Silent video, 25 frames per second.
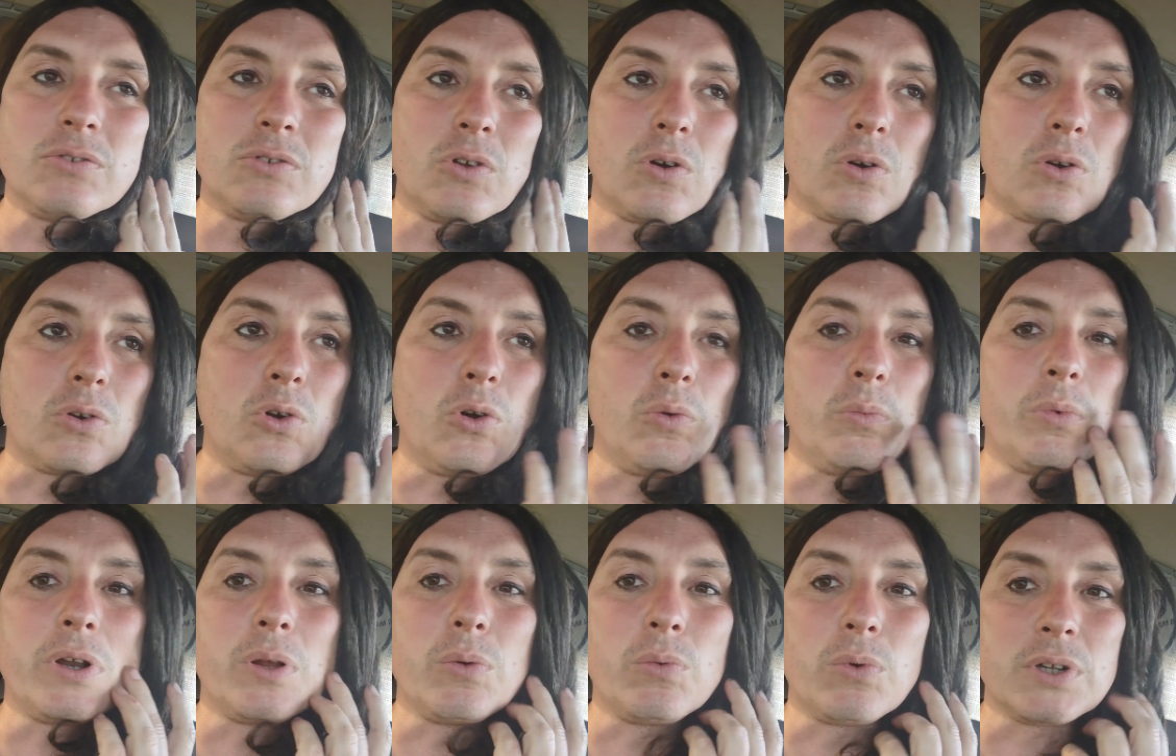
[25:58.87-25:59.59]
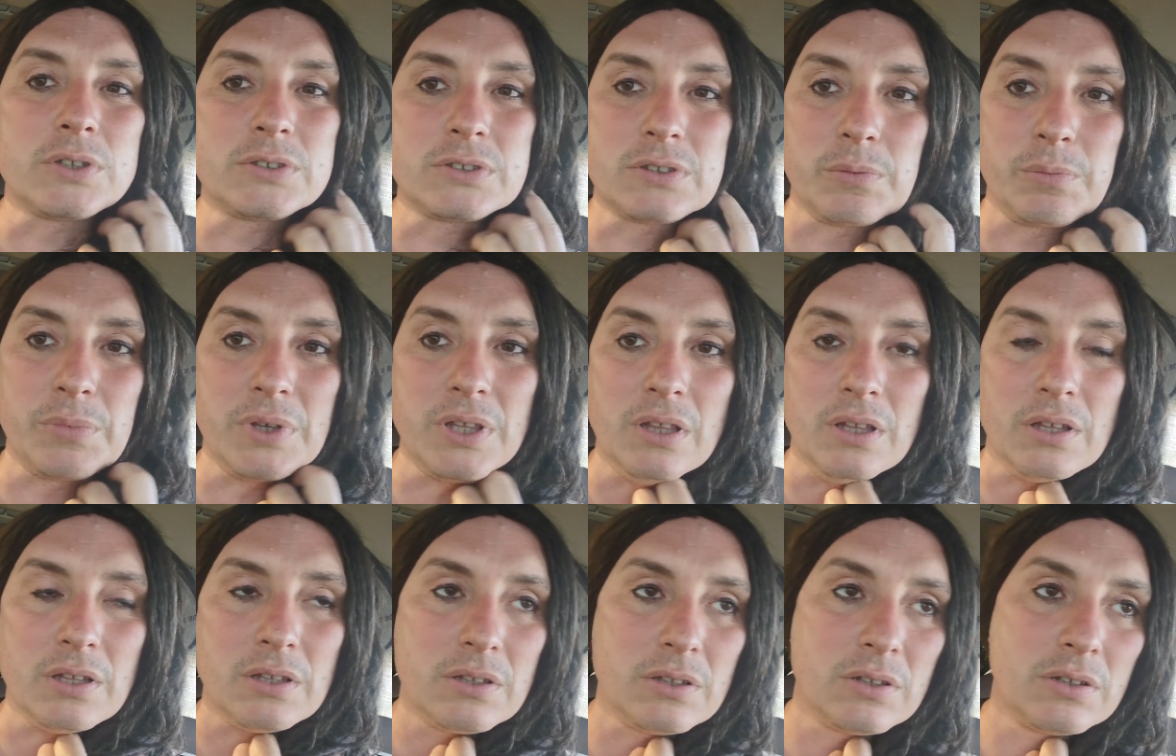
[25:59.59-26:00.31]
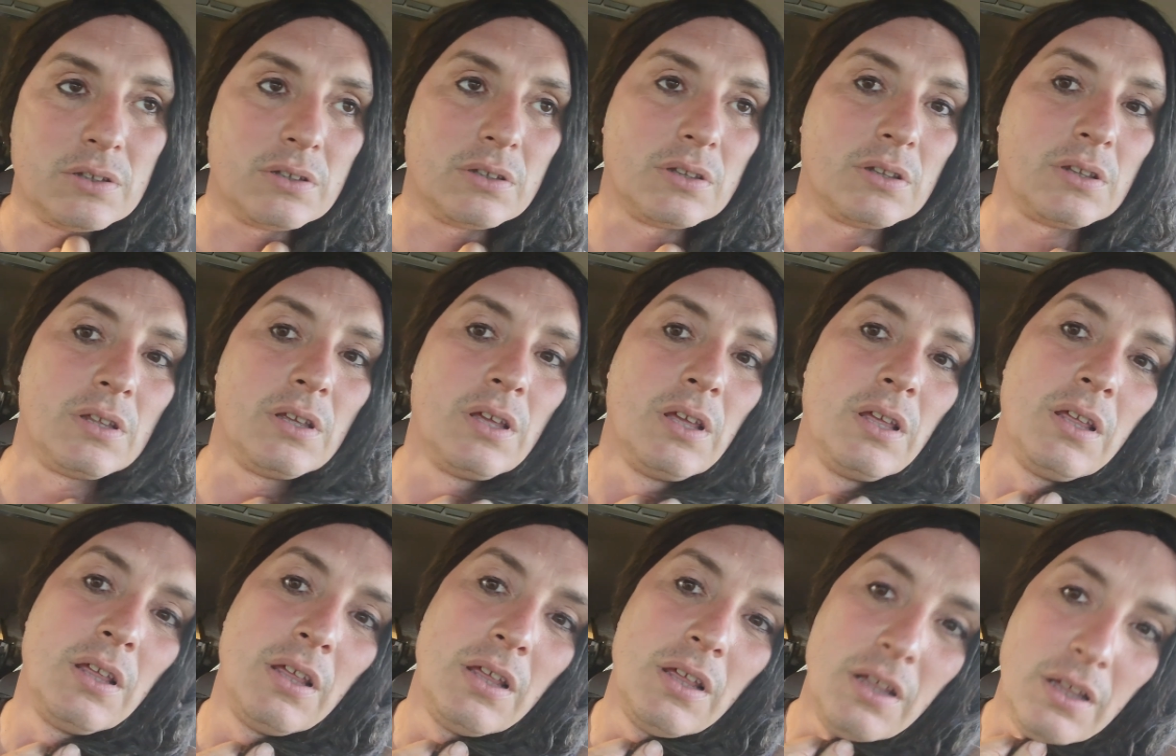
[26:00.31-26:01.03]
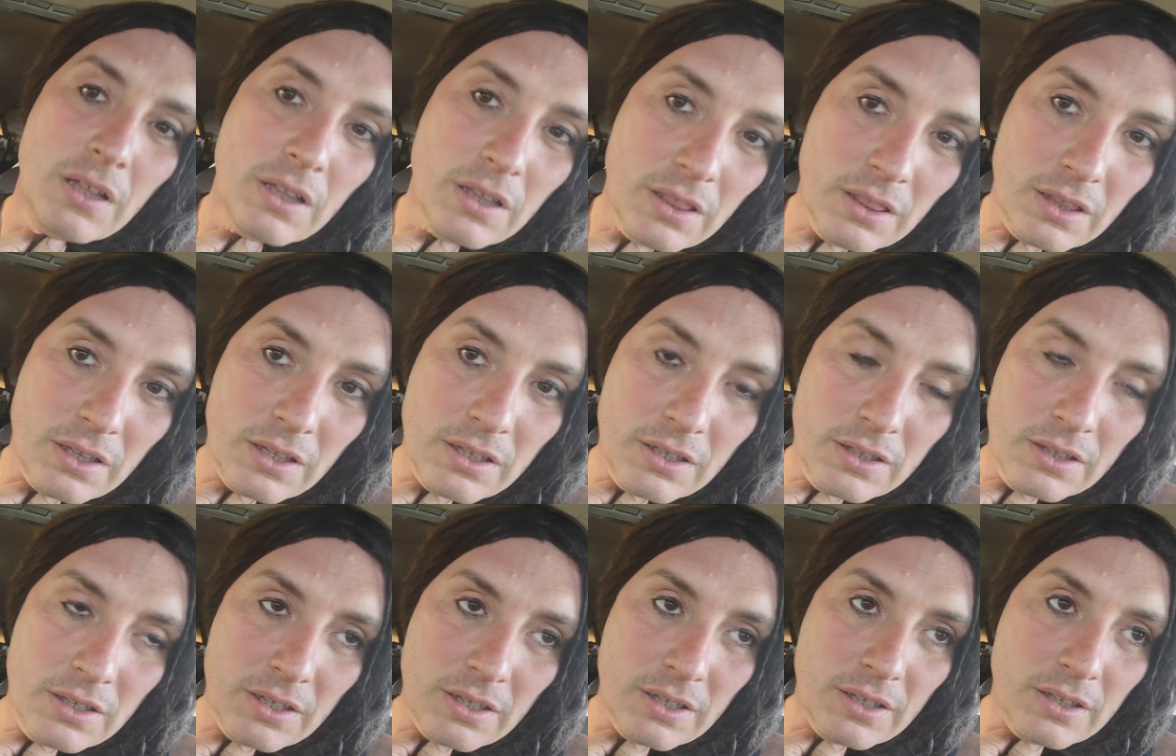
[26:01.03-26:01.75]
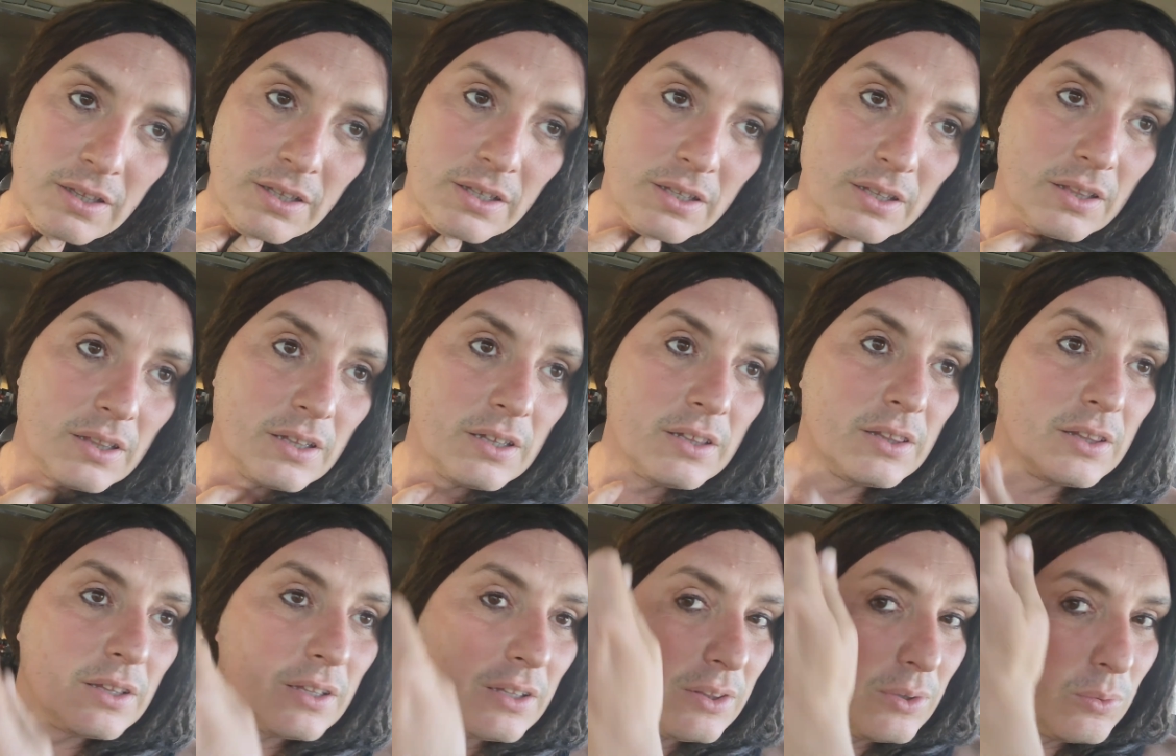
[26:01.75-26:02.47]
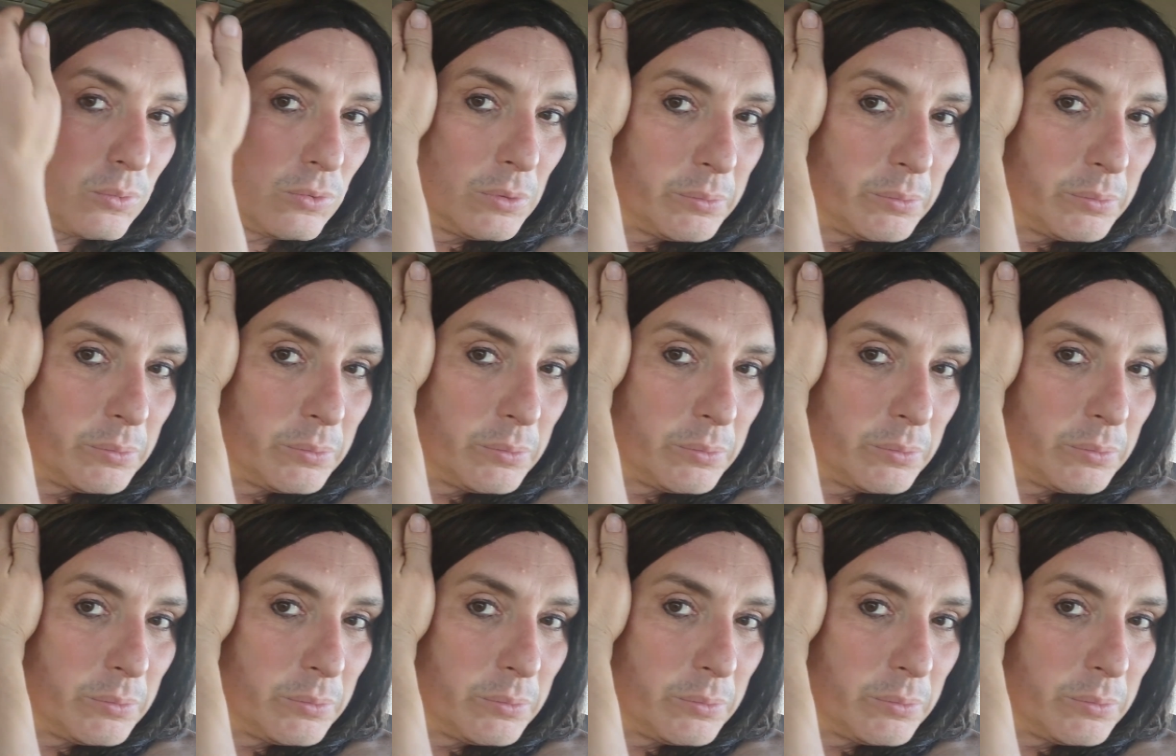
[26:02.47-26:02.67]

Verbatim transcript: No, nobody wants to be that the, the, the, the